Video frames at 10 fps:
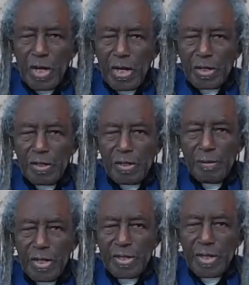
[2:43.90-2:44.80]
And I name
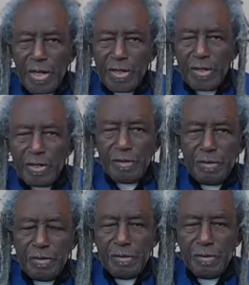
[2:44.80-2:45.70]
Andaye,
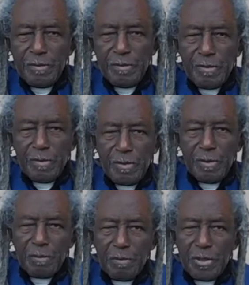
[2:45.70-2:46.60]

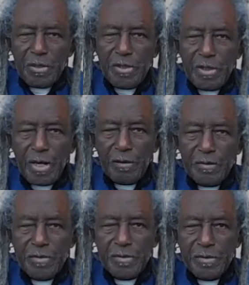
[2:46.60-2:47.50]
Bonita
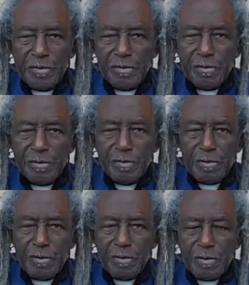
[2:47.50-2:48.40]
Harris,
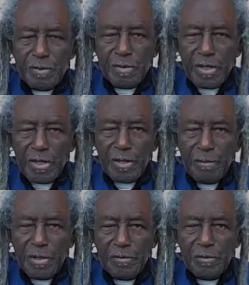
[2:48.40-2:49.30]
Diane
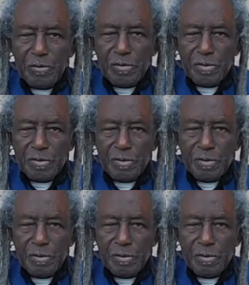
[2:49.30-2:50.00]
Matthews,